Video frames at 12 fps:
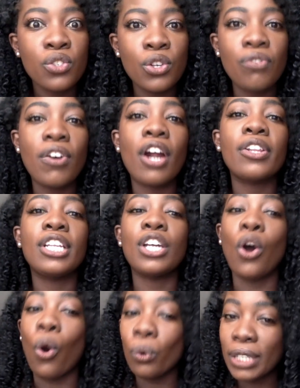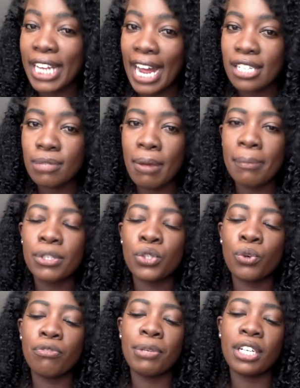So far, the only cast
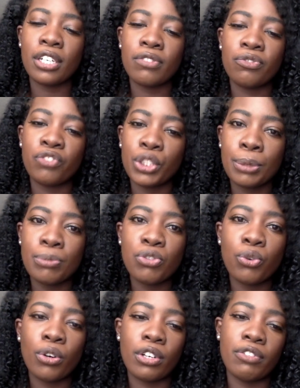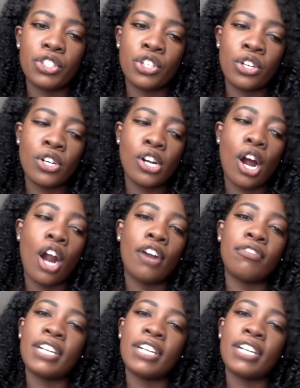members who have been confirmed for a return are